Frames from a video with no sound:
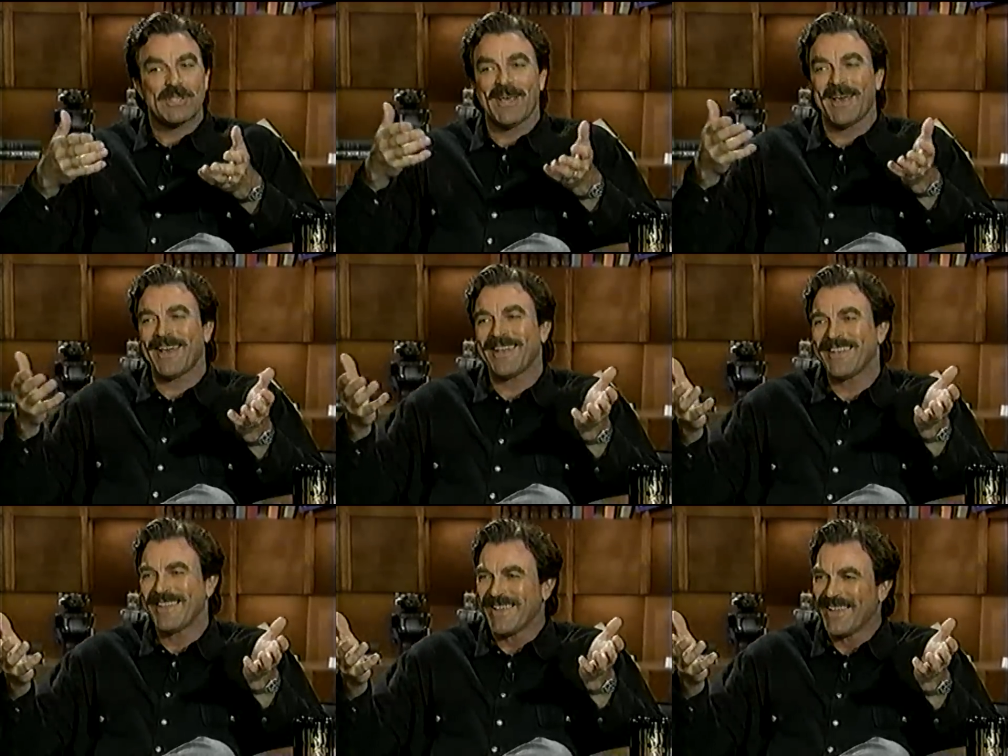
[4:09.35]
said,
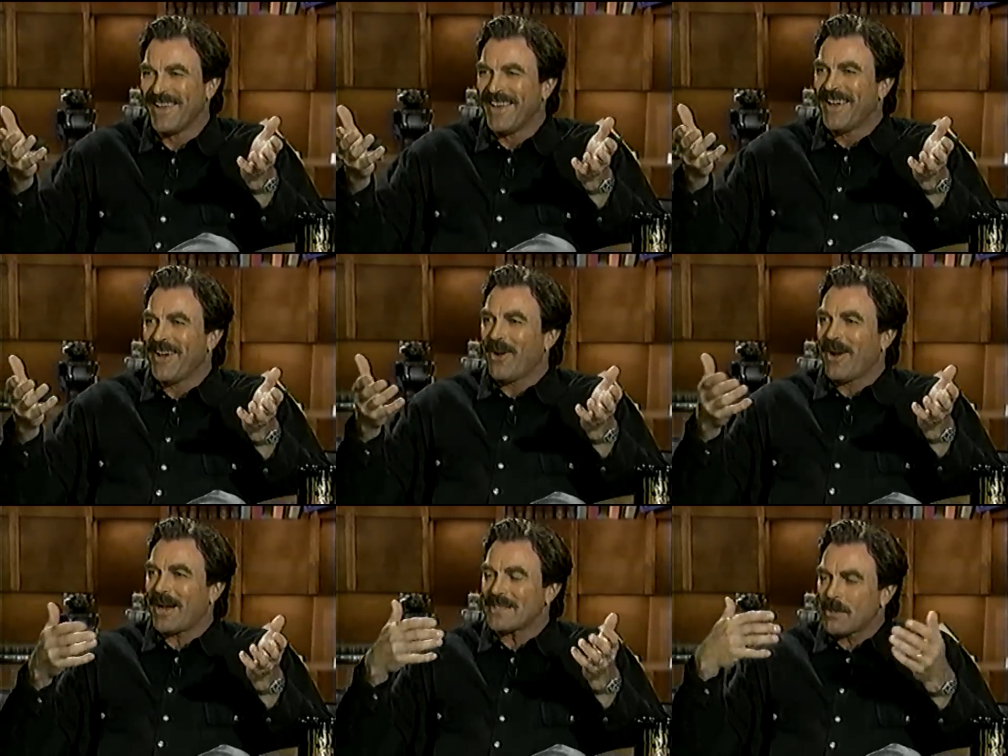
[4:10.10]

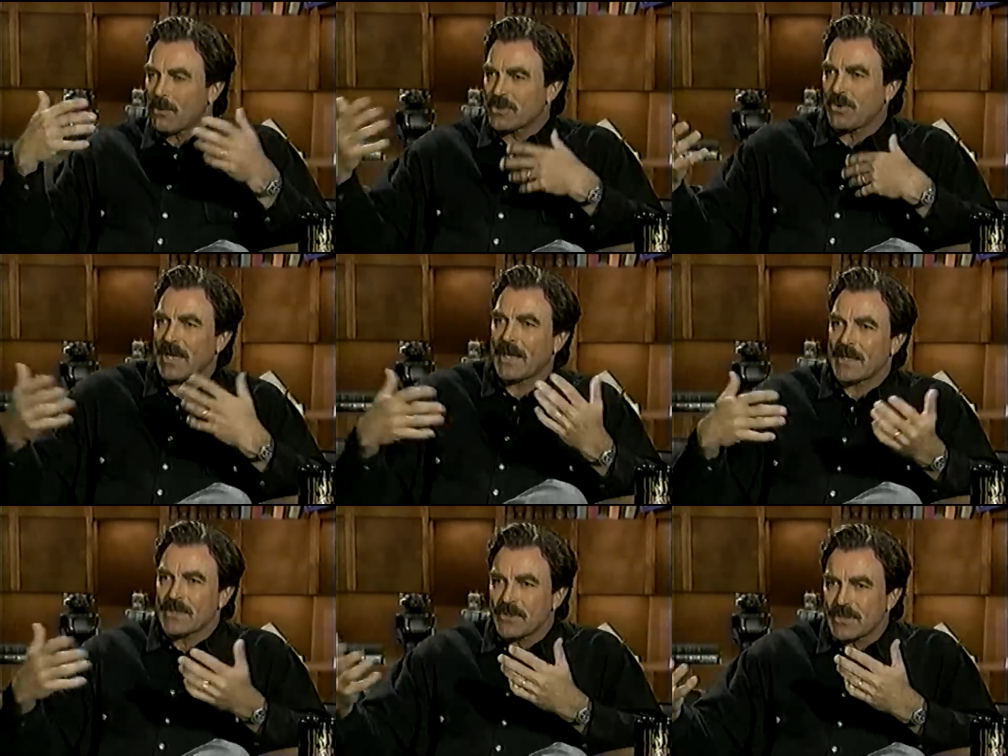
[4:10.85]
I said, well, do I
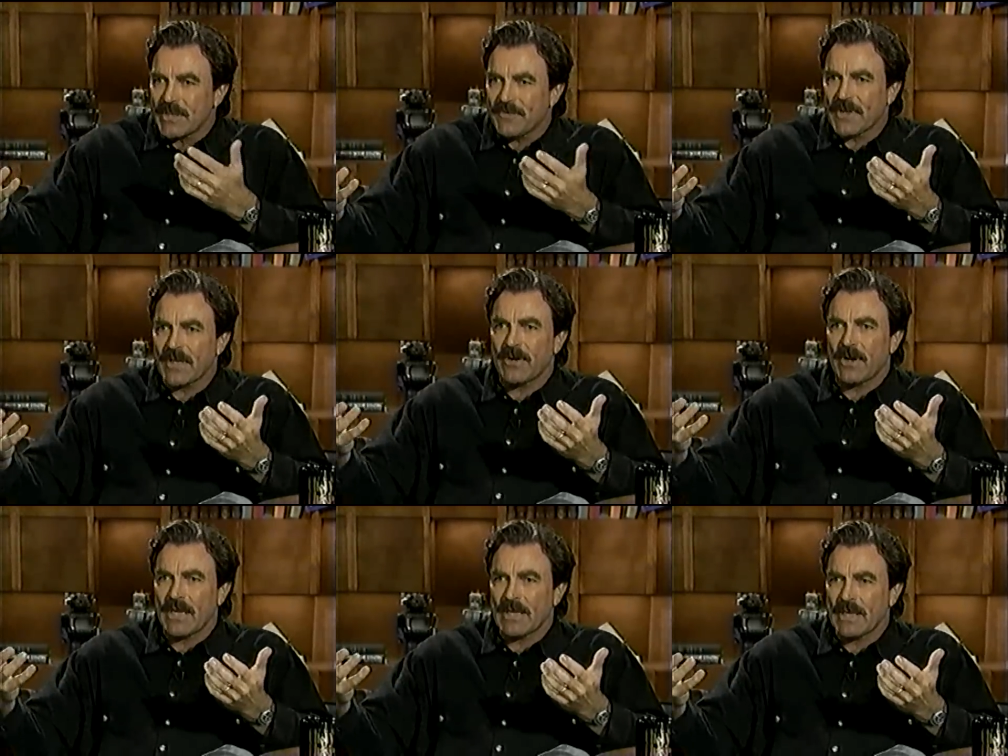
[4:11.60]
get a certificate
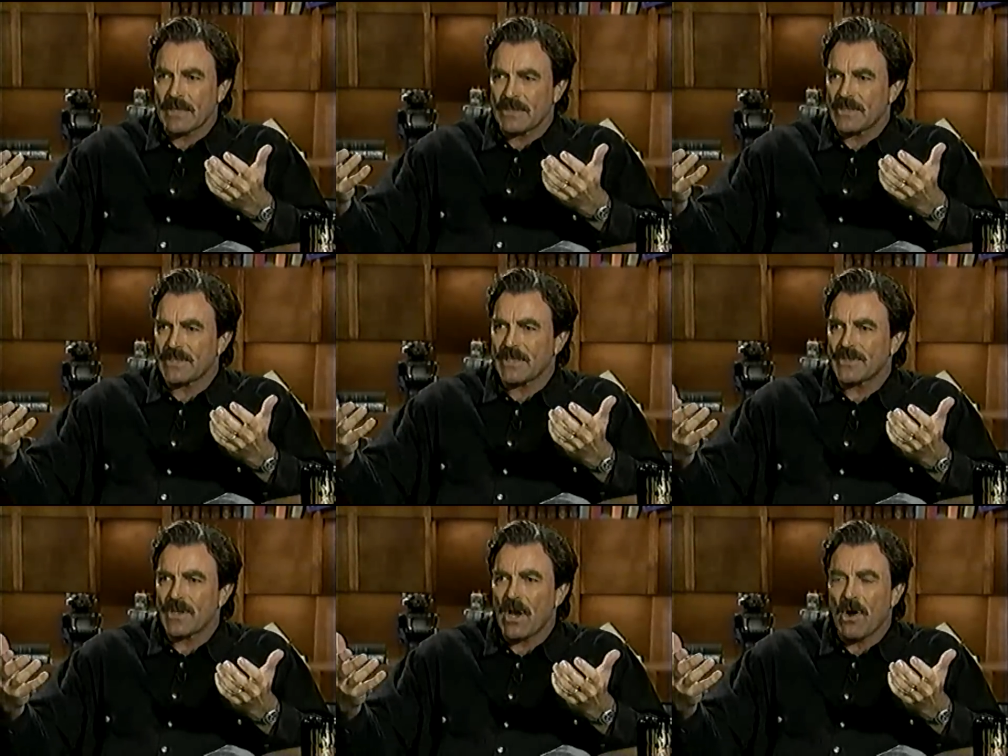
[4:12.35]
or anything? And she
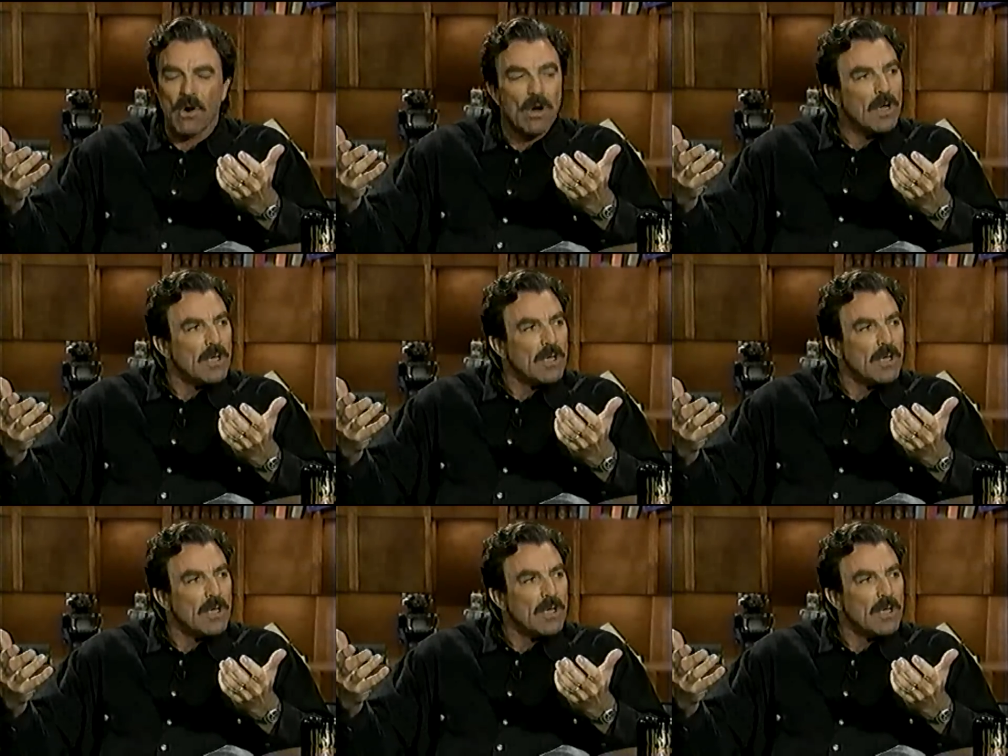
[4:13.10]
says, no.